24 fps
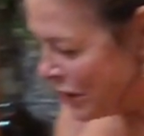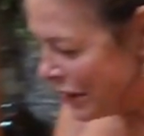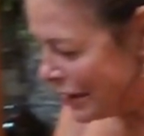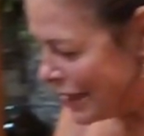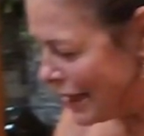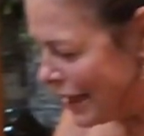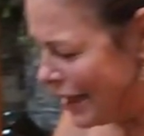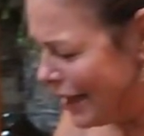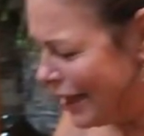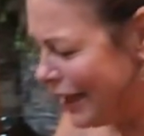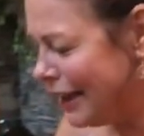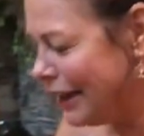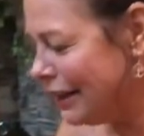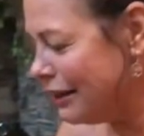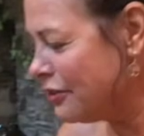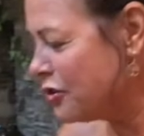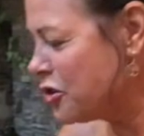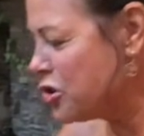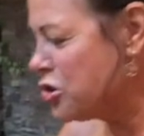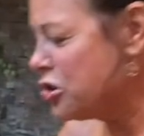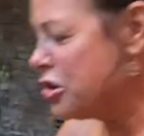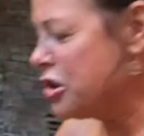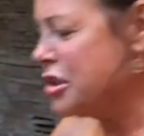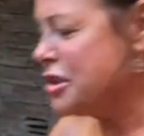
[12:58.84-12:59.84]
Then, of
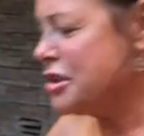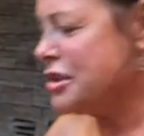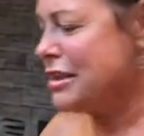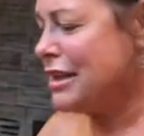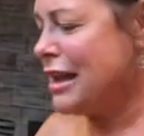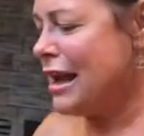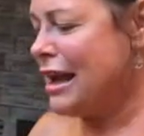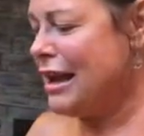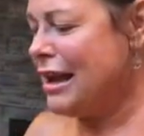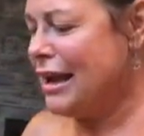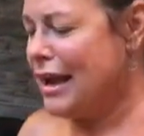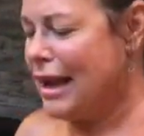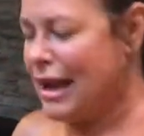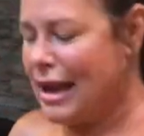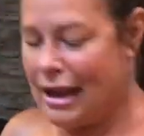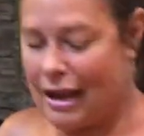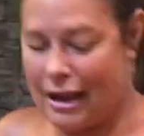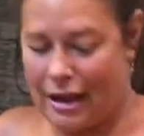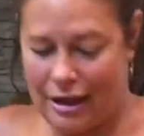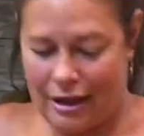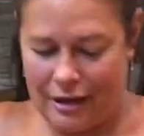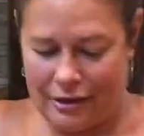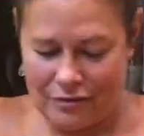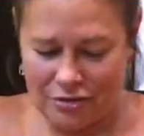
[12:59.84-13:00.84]
course, I
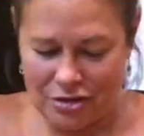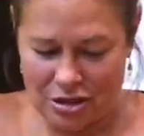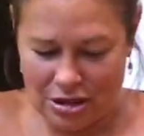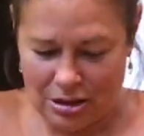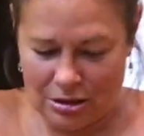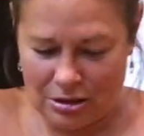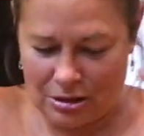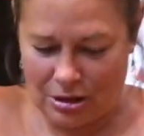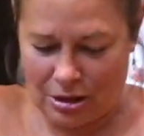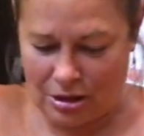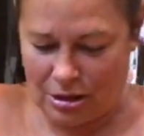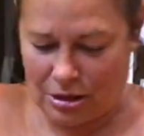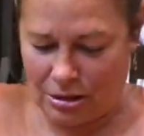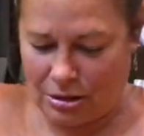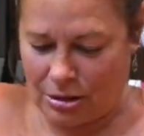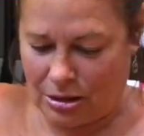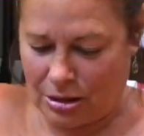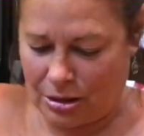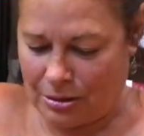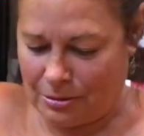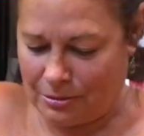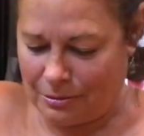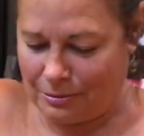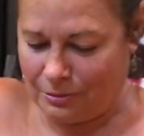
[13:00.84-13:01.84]
have
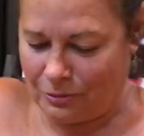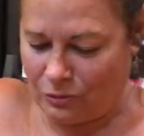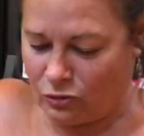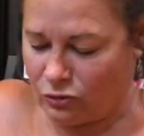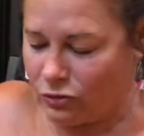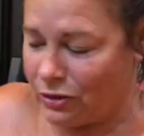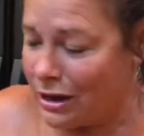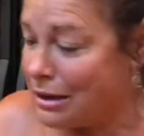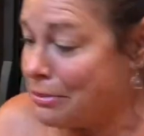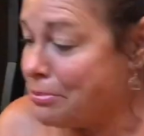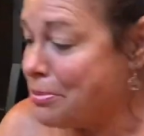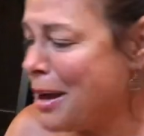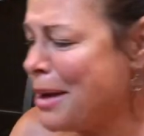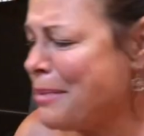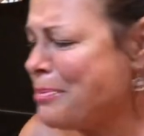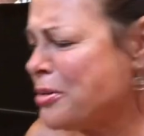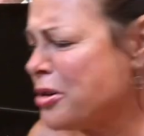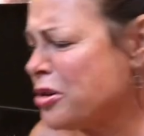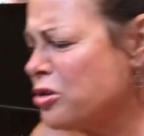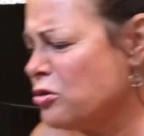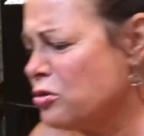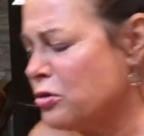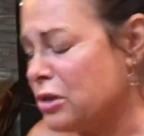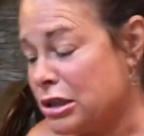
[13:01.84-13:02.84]
some red
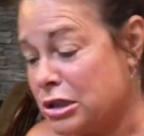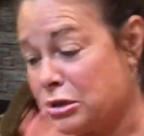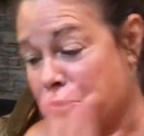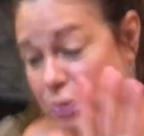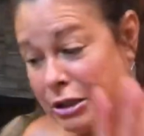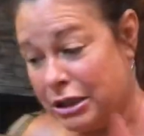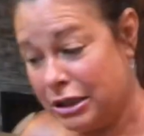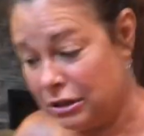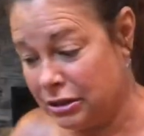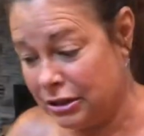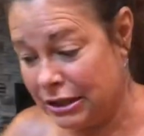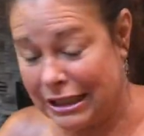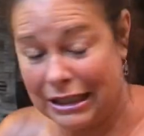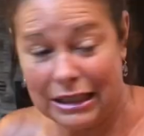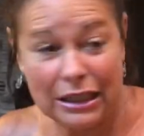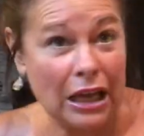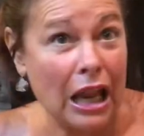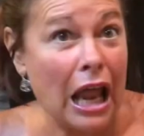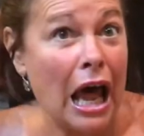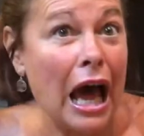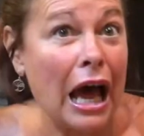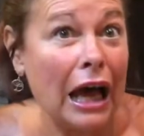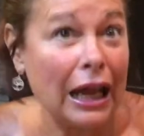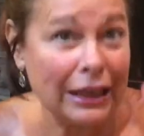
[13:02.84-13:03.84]
pepper, which we don't need a
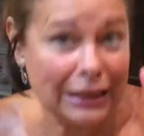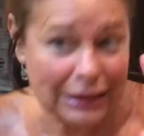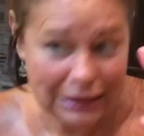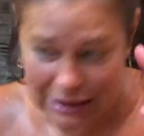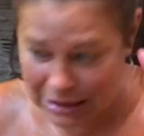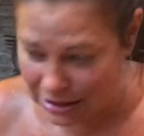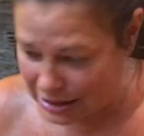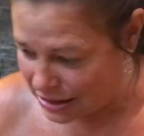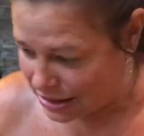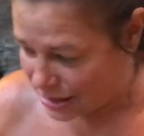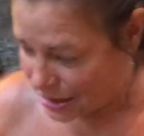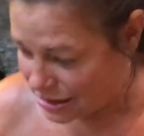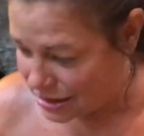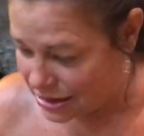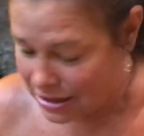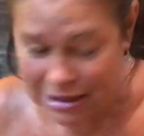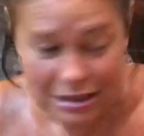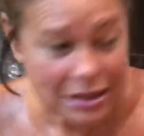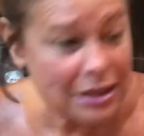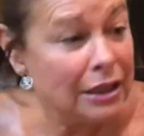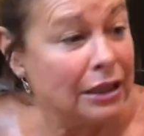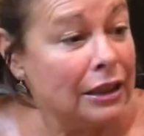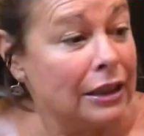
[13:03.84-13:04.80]
lot because